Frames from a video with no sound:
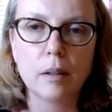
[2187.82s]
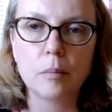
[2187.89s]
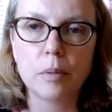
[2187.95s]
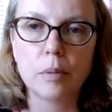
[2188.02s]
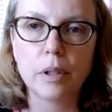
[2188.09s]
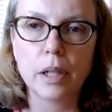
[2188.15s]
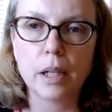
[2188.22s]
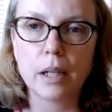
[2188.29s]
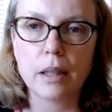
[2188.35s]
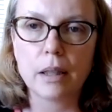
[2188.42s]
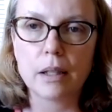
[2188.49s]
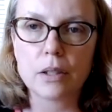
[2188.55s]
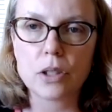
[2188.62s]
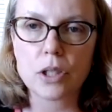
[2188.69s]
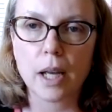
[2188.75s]
put in the
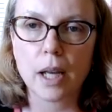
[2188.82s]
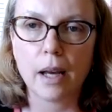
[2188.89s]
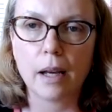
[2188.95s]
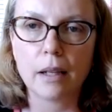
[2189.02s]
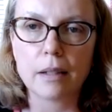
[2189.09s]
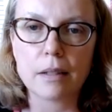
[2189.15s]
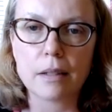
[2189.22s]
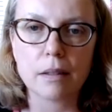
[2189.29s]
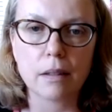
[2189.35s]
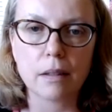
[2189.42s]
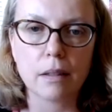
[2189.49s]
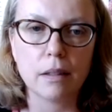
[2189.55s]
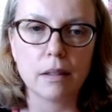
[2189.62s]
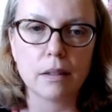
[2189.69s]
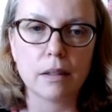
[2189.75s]
chat
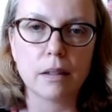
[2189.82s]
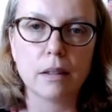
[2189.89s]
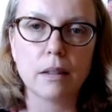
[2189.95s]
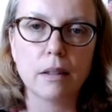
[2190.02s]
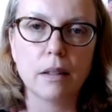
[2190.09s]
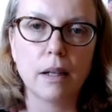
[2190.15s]
here